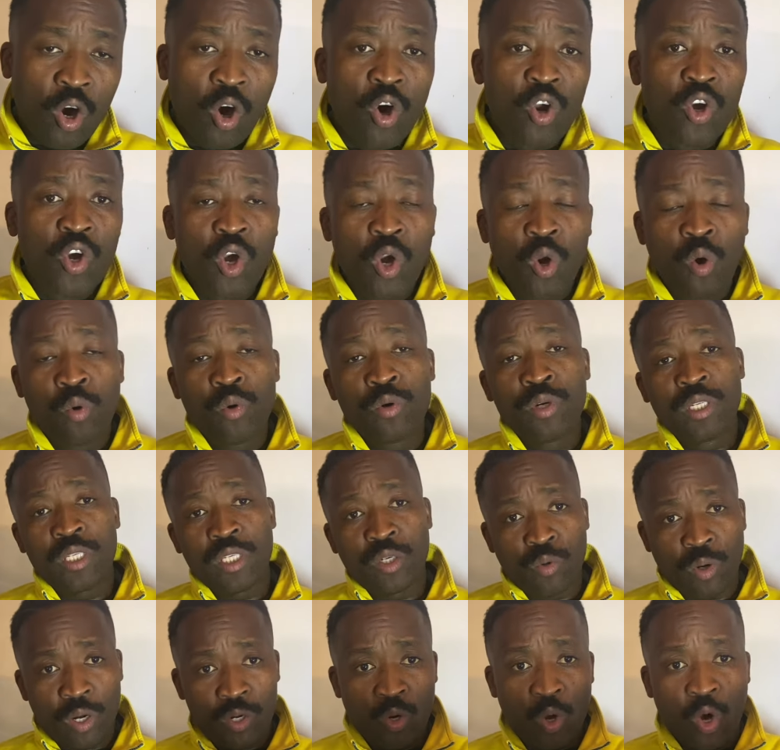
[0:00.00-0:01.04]
on loan.
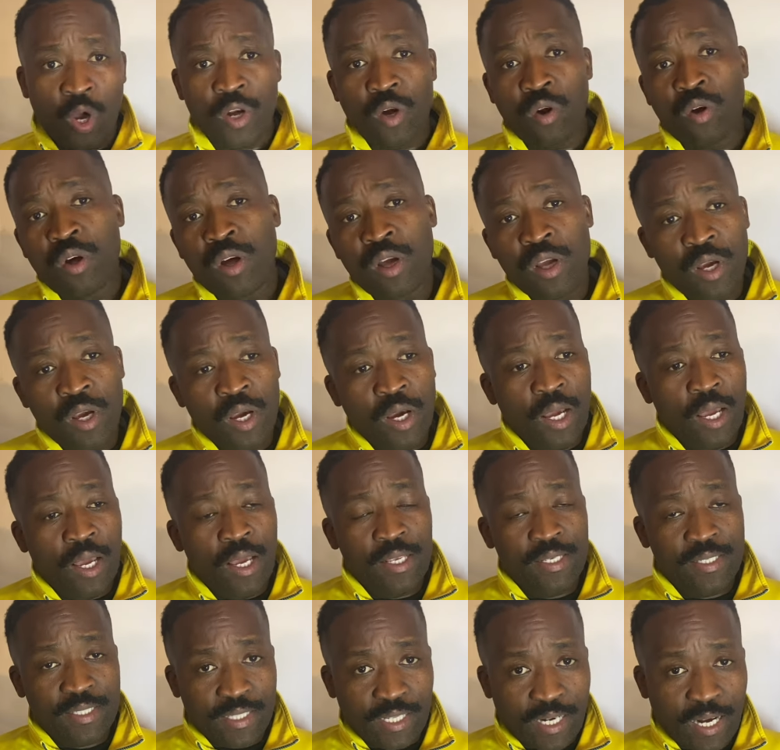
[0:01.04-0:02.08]
Iguodoro,
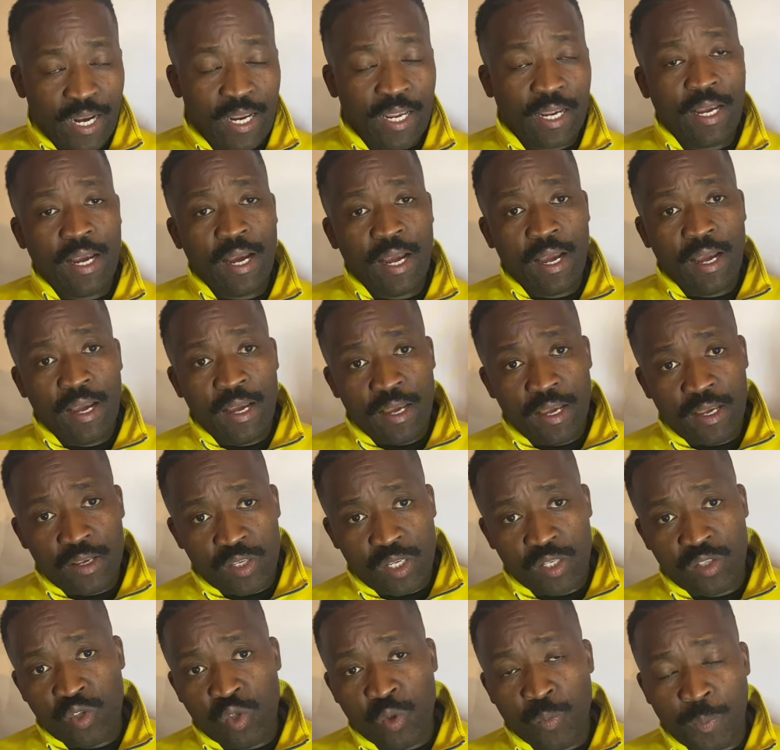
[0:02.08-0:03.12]
a striker, is
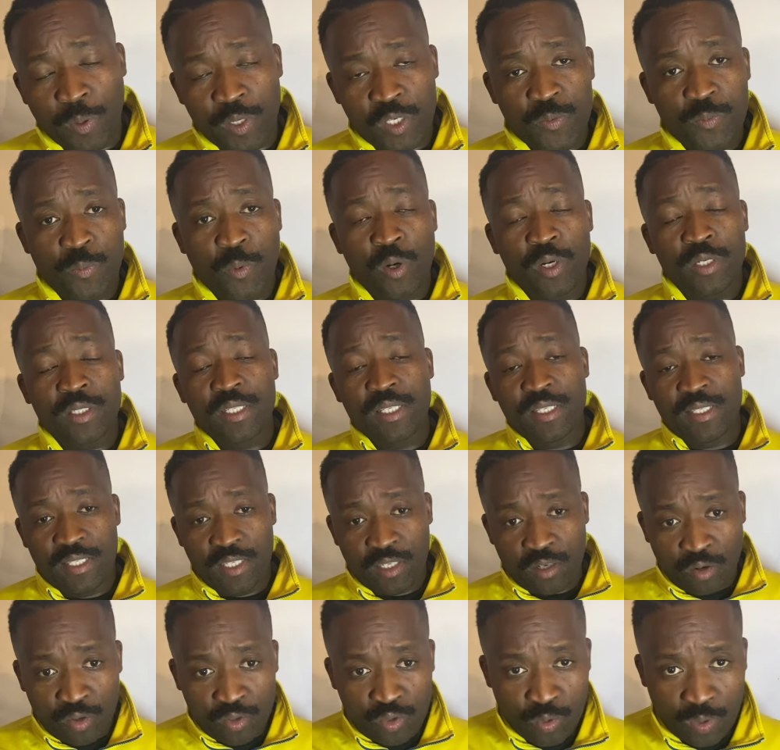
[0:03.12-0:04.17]
it SuperSport? Is he
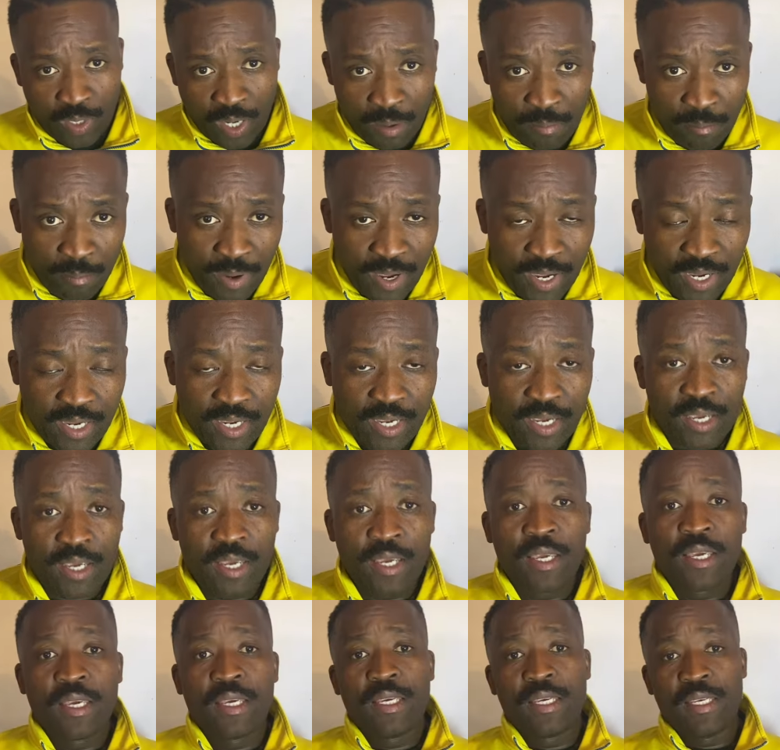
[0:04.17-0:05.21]
going to come back?
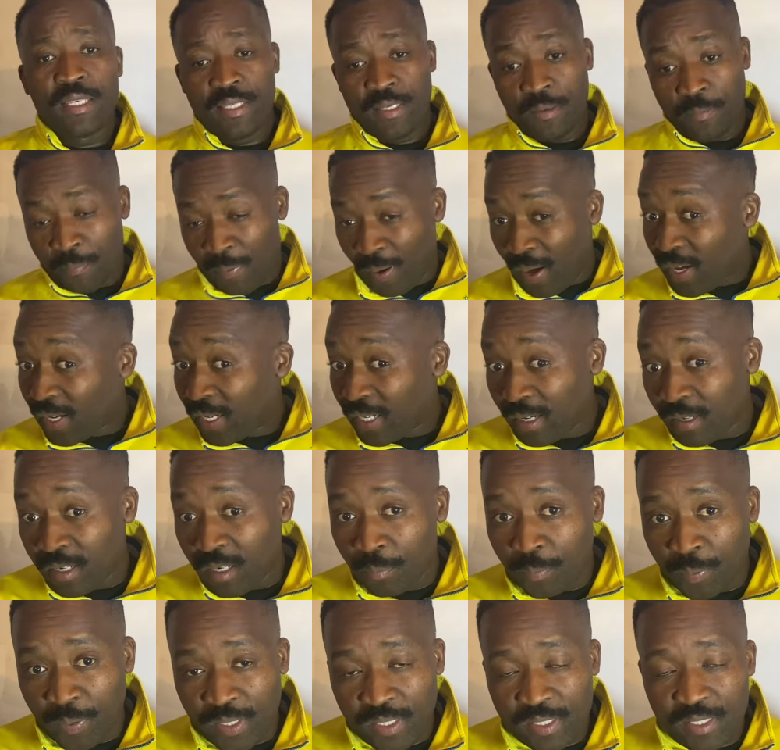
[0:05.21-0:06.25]
Is he back in the
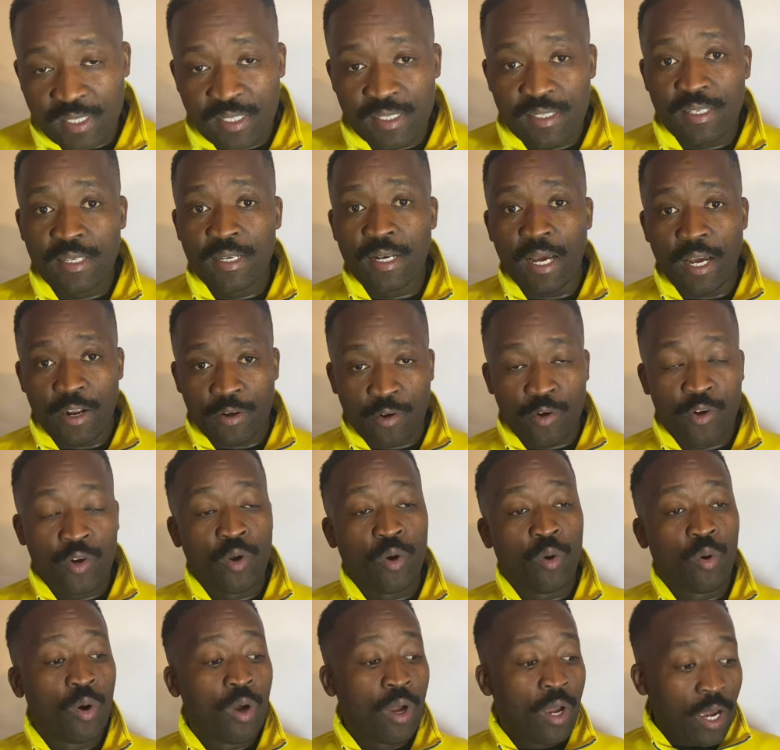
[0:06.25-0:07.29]
preseason? I don't
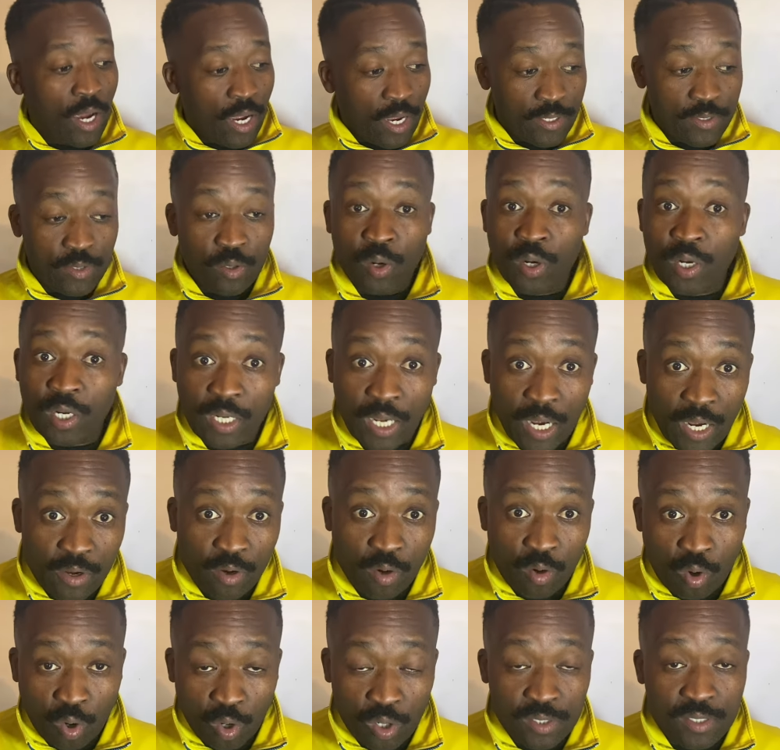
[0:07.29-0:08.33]
know. I saw Ricardo
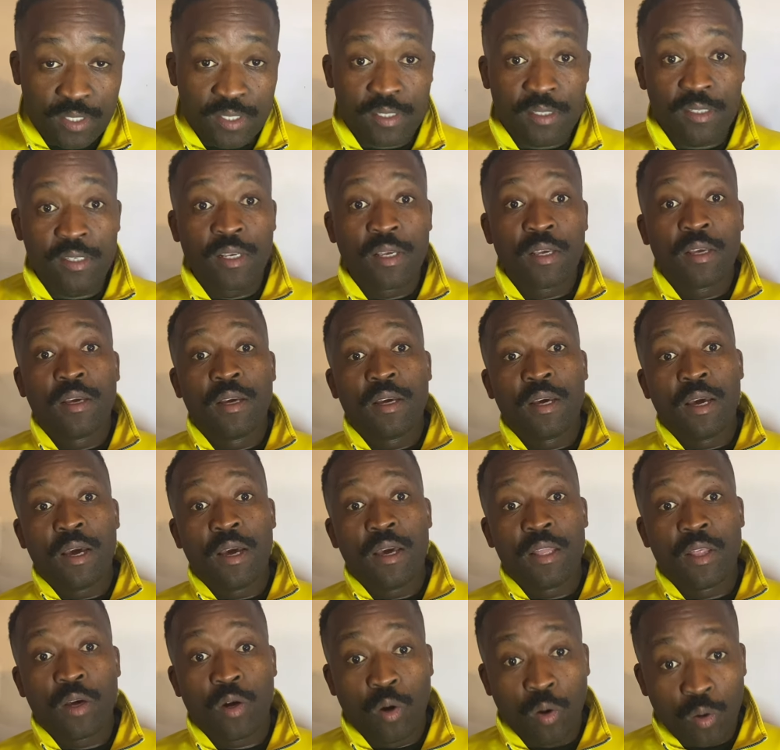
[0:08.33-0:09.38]
Goss,
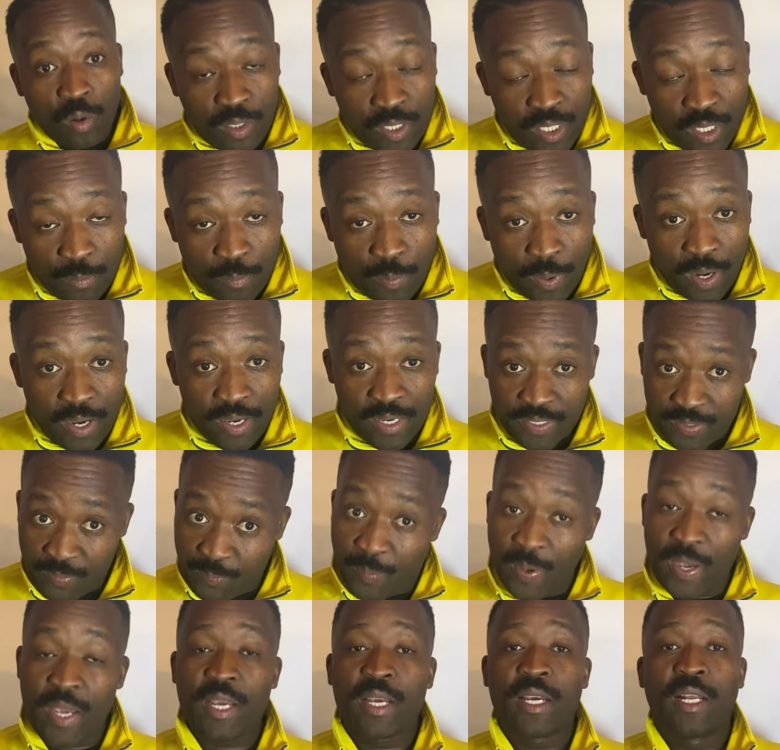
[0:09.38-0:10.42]
the goalkeeper, is
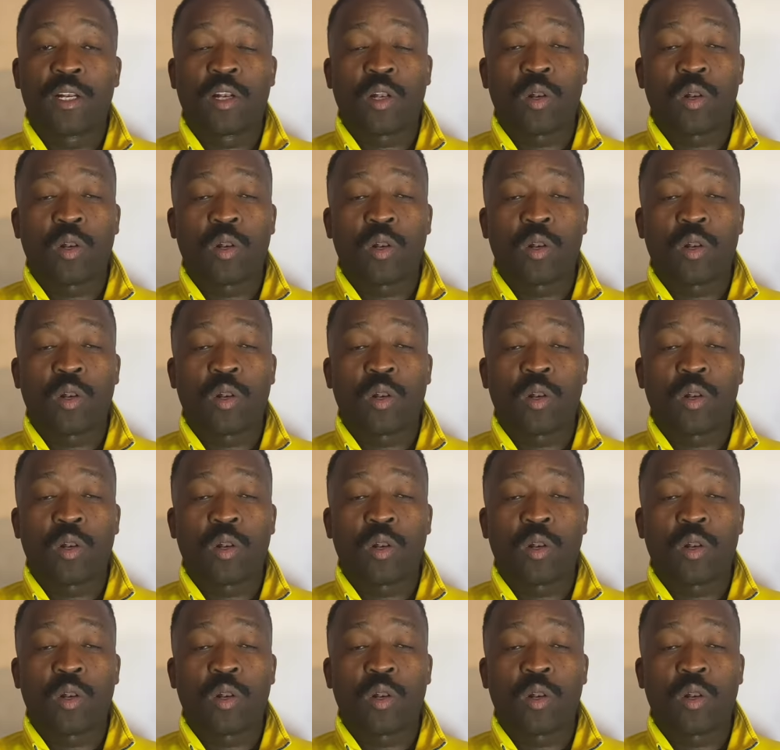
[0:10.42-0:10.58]
back at